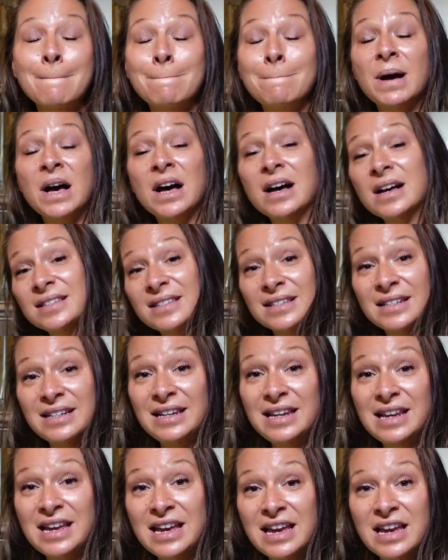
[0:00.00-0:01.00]

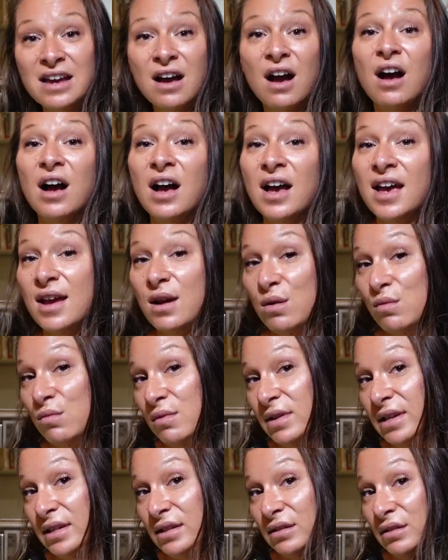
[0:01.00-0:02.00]
Personally, I
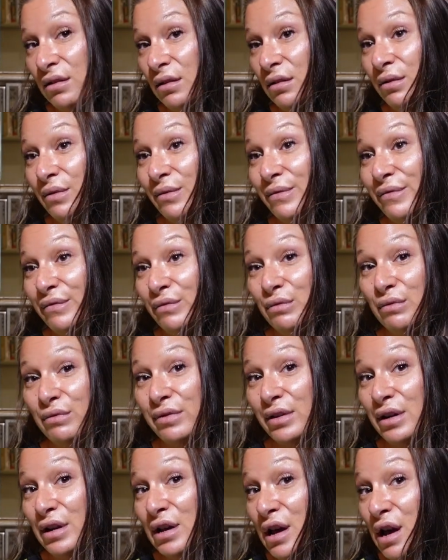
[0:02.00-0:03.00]
always go for
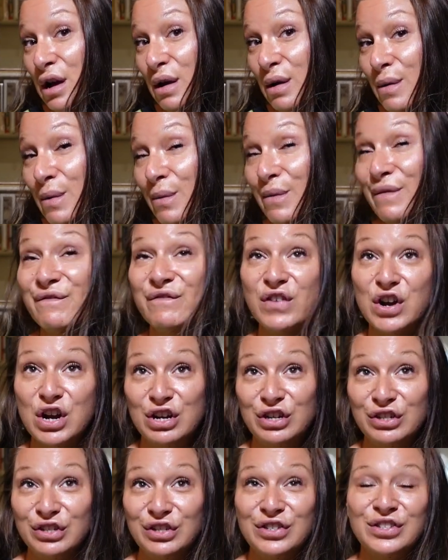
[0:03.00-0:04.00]
the low
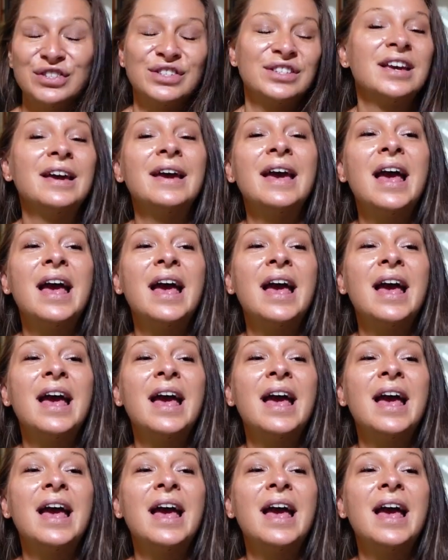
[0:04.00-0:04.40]
first.